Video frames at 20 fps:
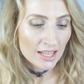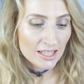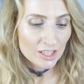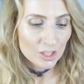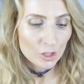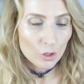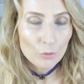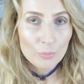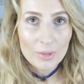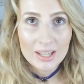
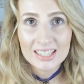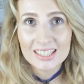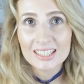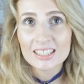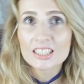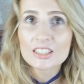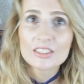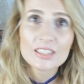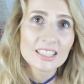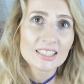So
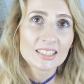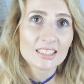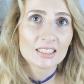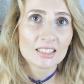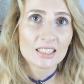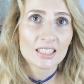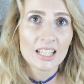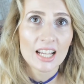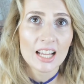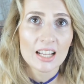basically,
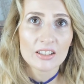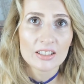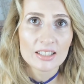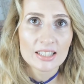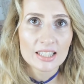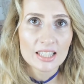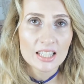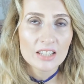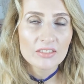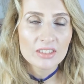recently I
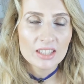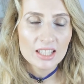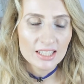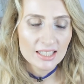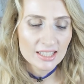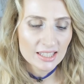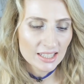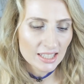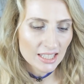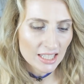received this